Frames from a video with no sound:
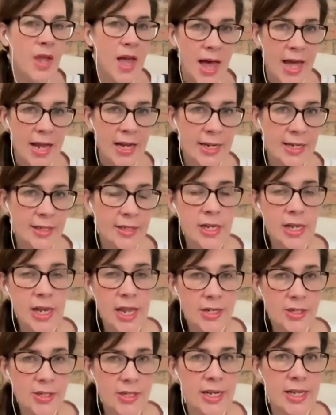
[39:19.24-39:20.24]
I
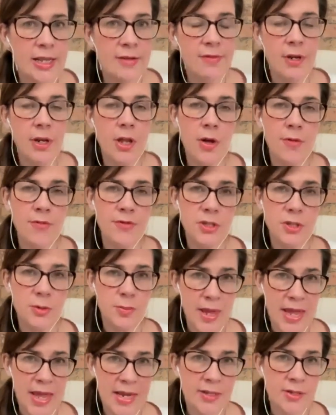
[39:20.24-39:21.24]
like to leave a lot of
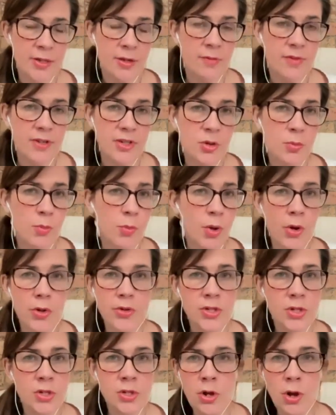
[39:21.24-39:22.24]
space on vision
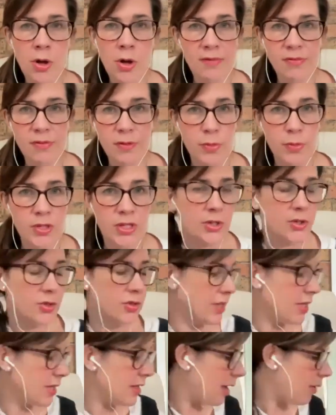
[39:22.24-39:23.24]
boards, and not everybody does it